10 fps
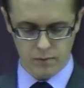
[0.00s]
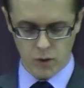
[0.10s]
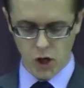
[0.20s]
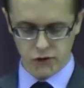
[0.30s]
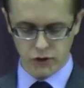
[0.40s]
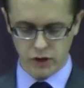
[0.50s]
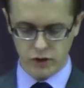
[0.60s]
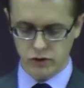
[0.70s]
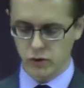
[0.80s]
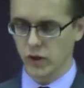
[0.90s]
but we're also going
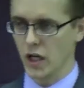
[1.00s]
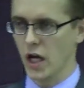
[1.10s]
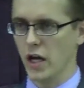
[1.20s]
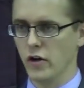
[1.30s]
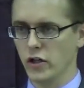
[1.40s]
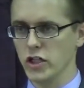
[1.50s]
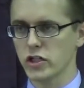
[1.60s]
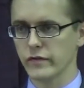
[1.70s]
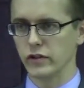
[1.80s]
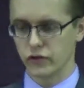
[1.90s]
to do in
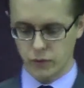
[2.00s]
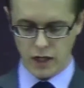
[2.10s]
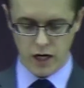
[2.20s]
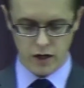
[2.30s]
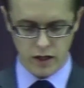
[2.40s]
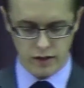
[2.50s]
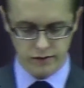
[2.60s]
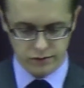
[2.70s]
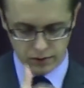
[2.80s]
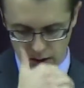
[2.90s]
each of these three
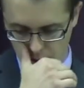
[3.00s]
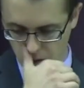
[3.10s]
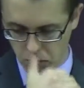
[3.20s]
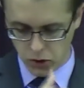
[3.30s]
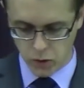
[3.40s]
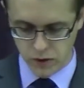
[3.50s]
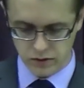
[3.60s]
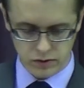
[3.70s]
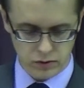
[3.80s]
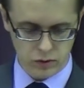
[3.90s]
areas we're
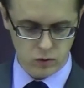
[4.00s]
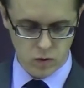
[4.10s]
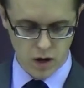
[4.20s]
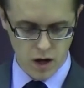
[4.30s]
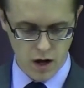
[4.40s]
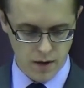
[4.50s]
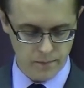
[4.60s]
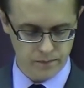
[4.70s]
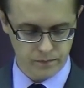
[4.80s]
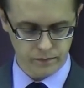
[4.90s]
going to
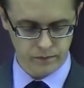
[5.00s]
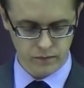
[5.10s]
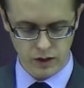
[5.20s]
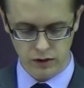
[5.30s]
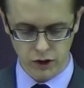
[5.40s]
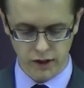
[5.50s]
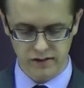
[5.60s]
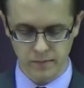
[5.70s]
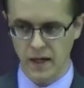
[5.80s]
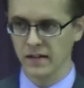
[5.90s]
um, look
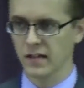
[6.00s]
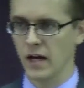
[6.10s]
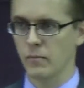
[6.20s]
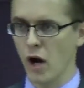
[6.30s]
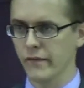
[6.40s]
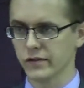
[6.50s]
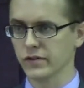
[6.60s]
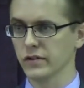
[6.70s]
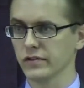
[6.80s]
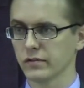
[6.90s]
at some end time
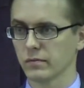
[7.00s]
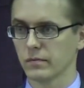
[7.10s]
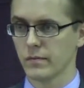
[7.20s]
prophecies